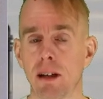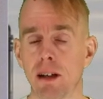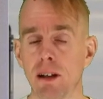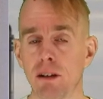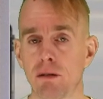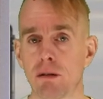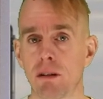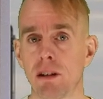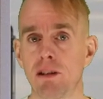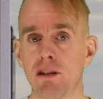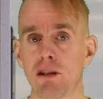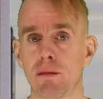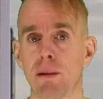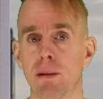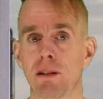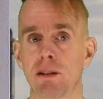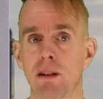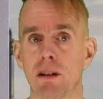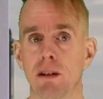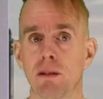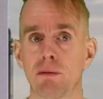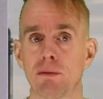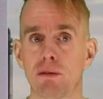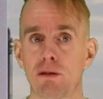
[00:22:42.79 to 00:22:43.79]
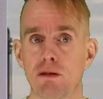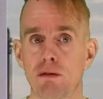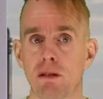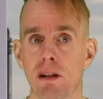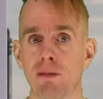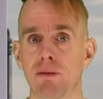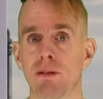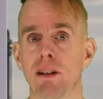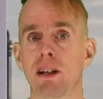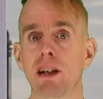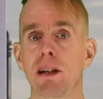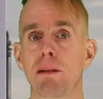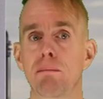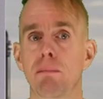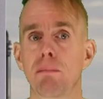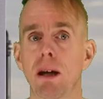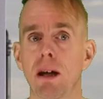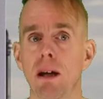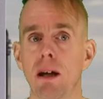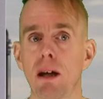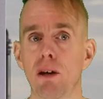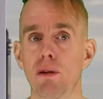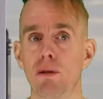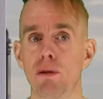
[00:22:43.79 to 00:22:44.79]
increase the amount of tray flooding
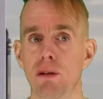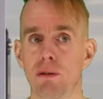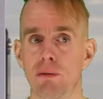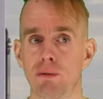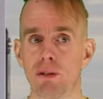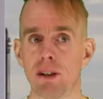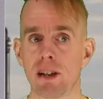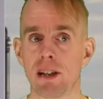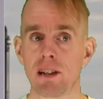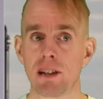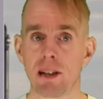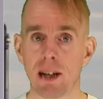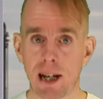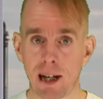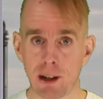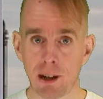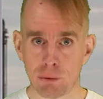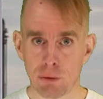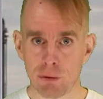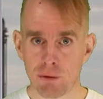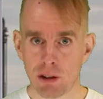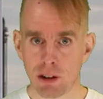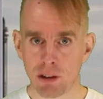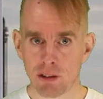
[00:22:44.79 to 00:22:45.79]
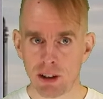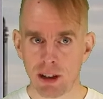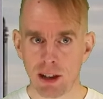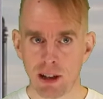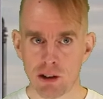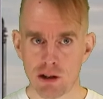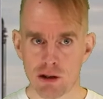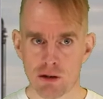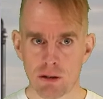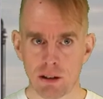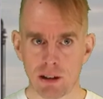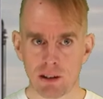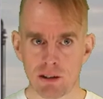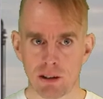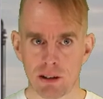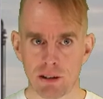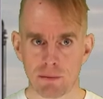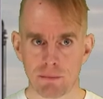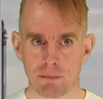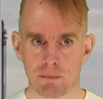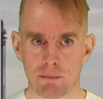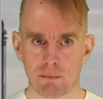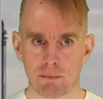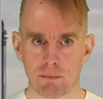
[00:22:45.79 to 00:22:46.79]
below the feed, as we've just
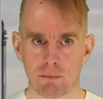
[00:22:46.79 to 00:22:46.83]
illustrated.